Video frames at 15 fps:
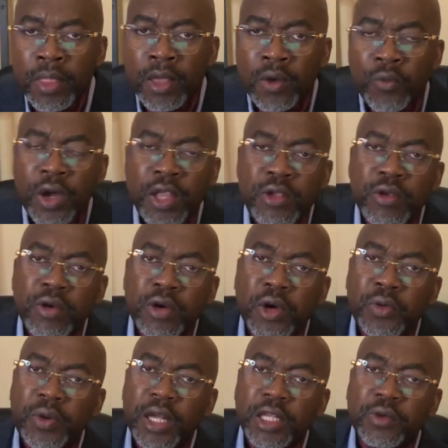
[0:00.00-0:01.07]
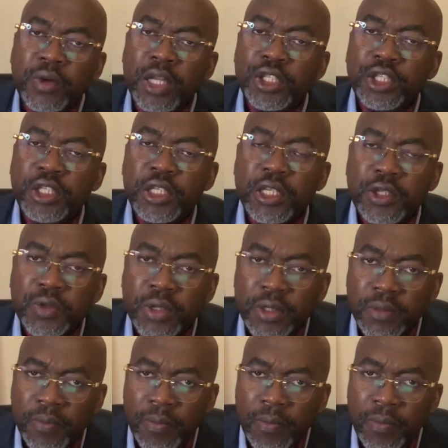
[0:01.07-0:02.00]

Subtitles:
when your great-grandchildren